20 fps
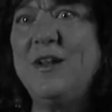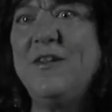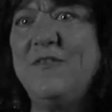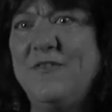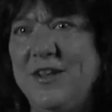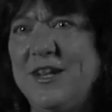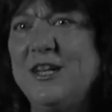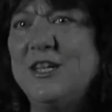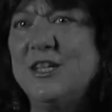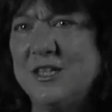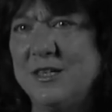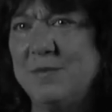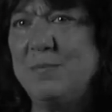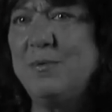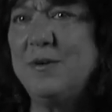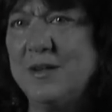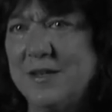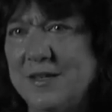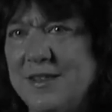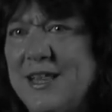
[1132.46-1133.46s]
want to finish the
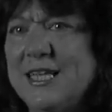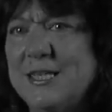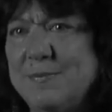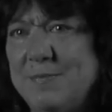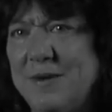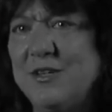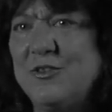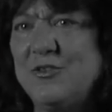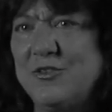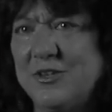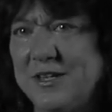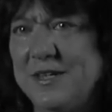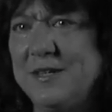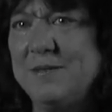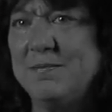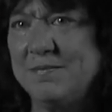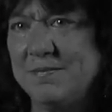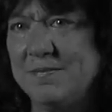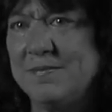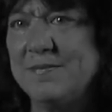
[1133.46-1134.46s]
book. That's mm -hmm. my dream.
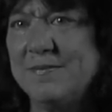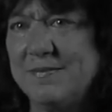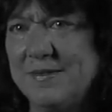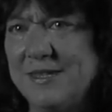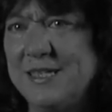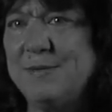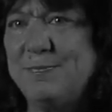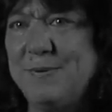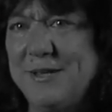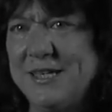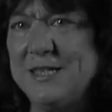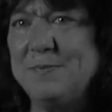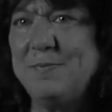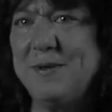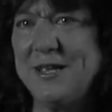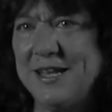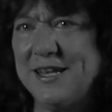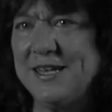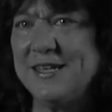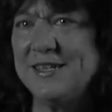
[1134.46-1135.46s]
It's, it's
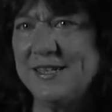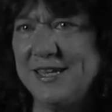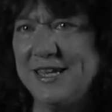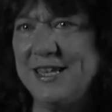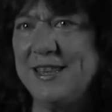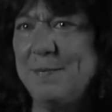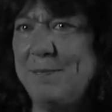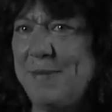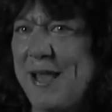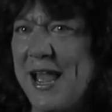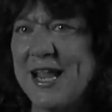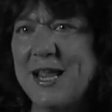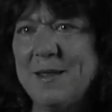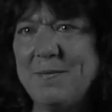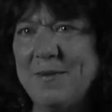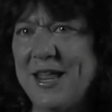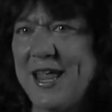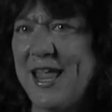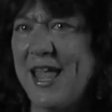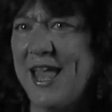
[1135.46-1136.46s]
been in the back
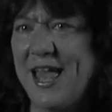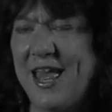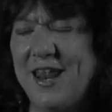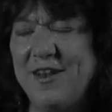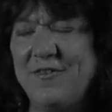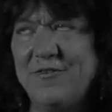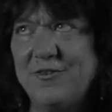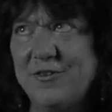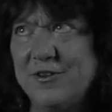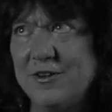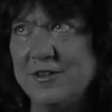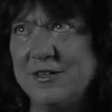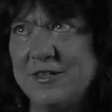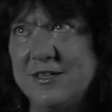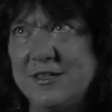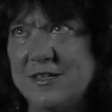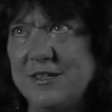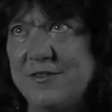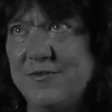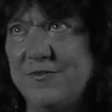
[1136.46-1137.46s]
of my head for
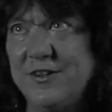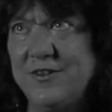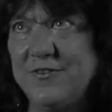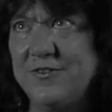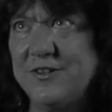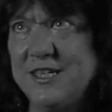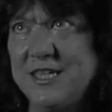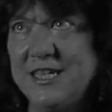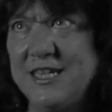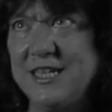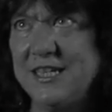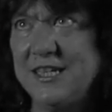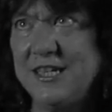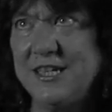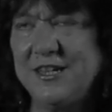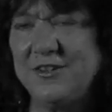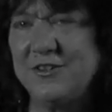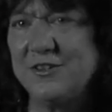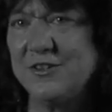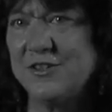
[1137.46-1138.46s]

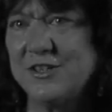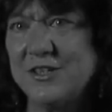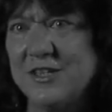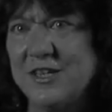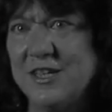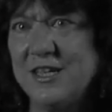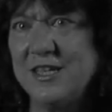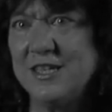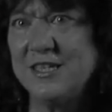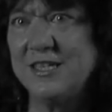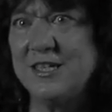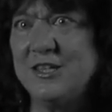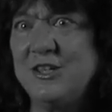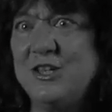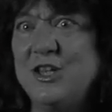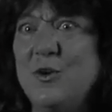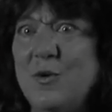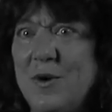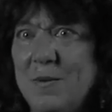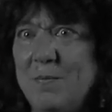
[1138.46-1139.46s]
15 years to
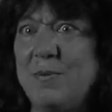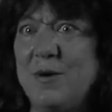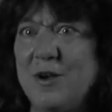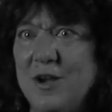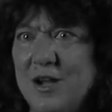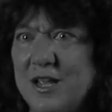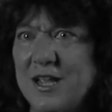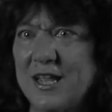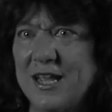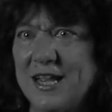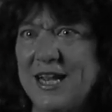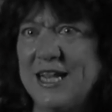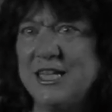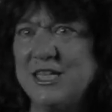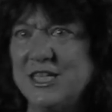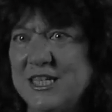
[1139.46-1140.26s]
do a book, and I